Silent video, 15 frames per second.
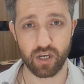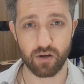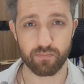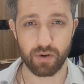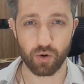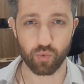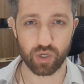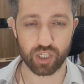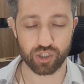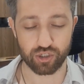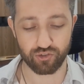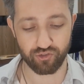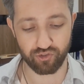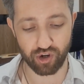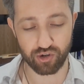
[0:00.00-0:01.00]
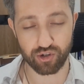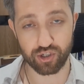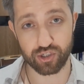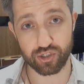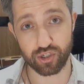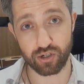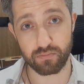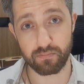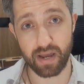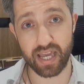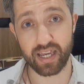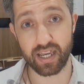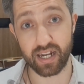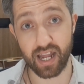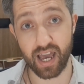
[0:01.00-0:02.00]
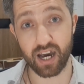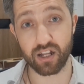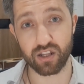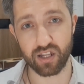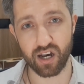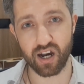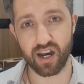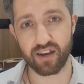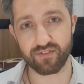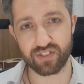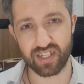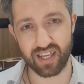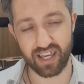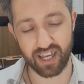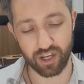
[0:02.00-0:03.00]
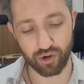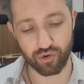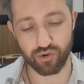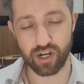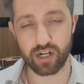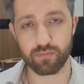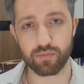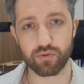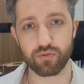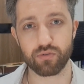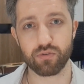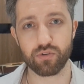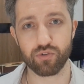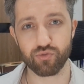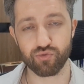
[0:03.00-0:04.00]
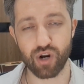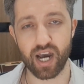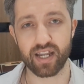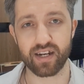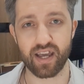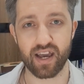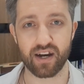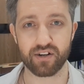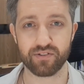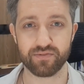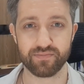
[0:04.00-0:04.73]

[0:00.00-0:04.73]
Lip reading: But we should focus on making our lives incredible right now.